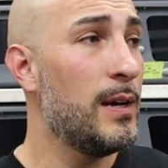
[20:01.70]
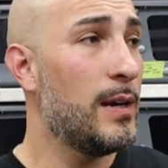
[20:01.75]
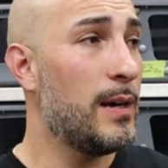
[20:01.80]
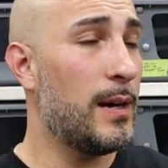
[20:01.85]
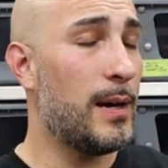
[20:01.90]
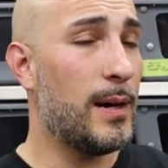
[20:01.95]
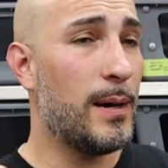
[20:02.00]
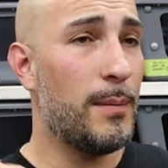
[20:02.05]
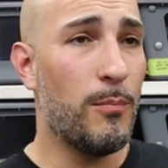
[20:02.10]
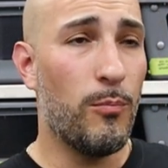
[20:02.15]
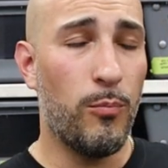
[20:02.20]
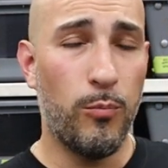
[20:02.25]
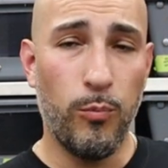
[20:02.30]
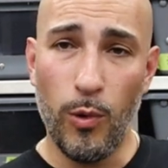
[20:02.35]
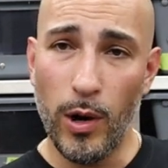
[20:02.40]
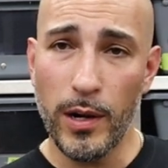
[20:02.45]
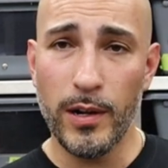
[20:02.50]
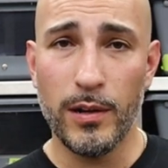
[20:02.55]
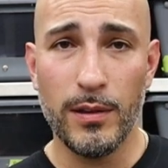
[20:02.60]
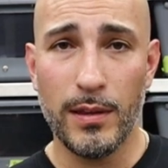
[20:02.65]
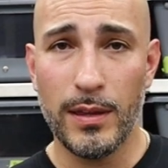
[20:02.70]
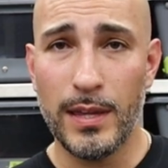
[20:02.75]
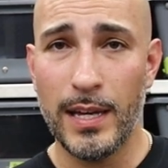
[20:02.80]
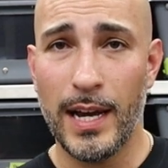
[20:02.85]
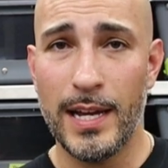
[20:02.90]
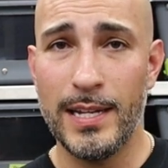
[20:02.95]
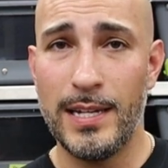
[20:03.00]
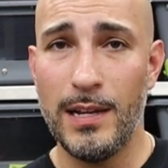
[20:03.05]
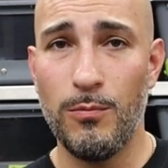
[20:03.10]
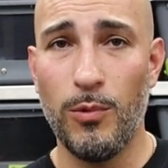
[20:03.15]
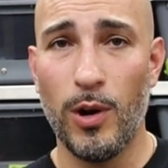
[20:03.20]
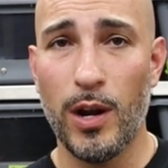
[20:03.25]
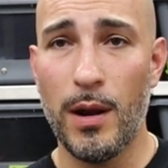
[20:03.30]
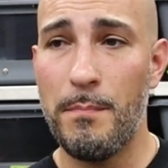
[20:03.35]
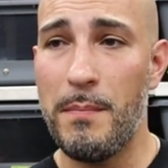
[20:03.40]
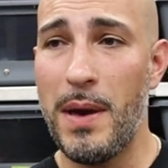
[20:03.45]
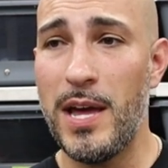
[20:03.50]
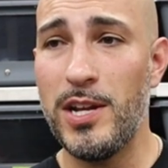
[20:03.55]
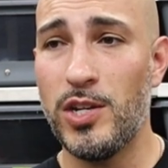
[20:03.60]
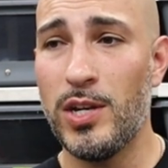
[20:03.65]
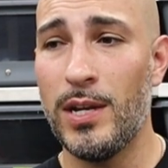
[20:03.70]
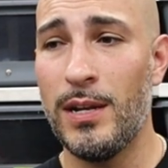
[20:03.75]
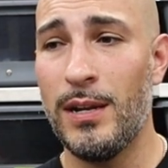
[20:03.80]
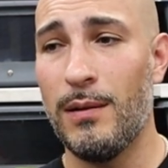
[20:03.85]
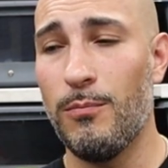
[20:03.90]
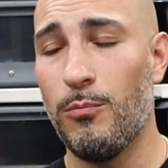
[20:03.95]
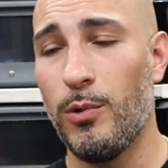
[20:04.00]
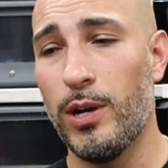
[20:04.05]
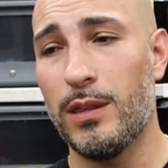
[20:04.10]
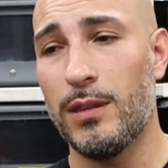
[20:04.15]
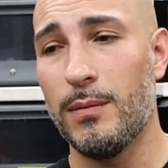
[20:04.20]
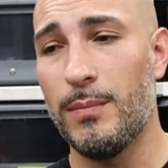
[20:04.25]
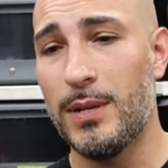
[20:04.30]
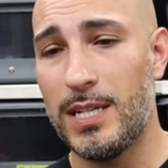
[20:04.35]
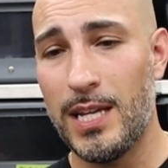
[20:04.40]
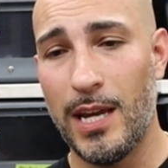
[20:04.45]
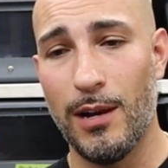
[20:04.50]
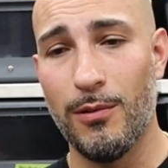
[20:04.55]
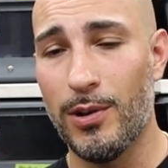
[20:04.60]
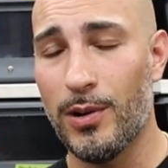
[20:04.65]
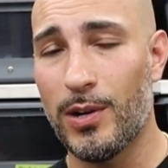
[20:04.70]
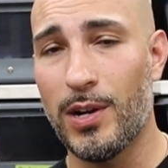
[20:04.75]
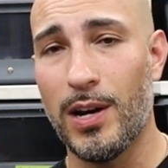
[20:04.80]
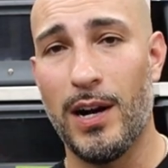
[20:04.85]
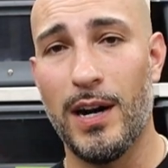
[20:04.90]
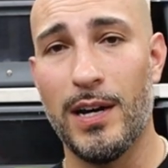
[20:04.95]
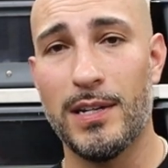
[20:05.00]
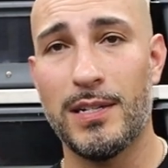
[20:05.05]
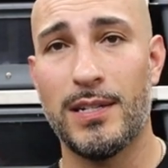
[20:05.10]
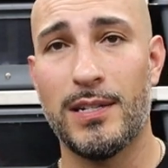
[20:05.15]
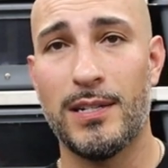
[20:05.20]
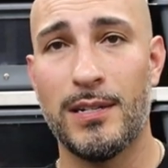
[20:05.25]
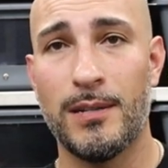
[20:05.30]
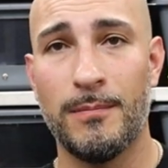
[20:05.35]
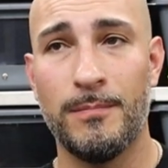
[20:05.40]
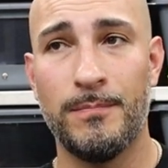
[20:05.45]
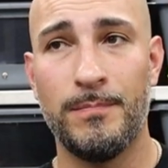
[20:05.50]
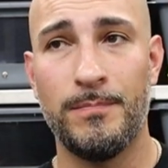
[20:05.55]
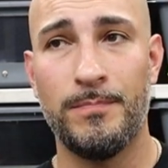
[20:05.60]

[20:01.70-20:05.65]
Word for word: Uh, one other thing I did want to mention with the material costs,